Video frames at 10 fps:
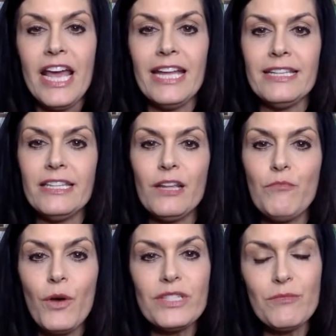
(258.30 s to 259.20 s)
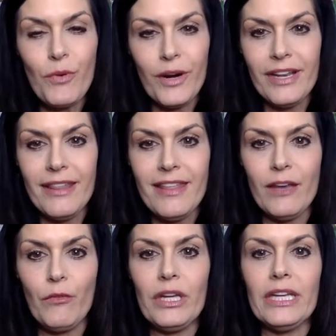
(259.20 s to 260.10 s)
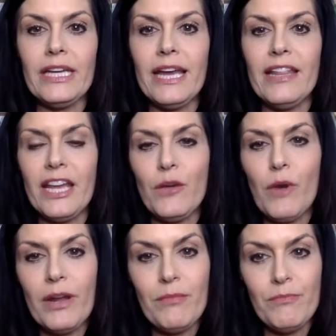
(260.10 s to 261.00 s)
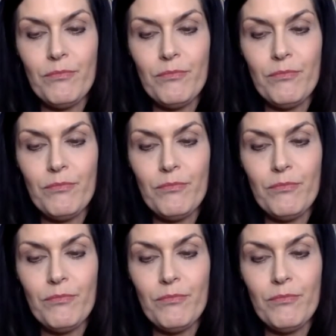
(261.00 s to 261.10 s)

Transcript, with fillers: And the most important thing, really, that you want to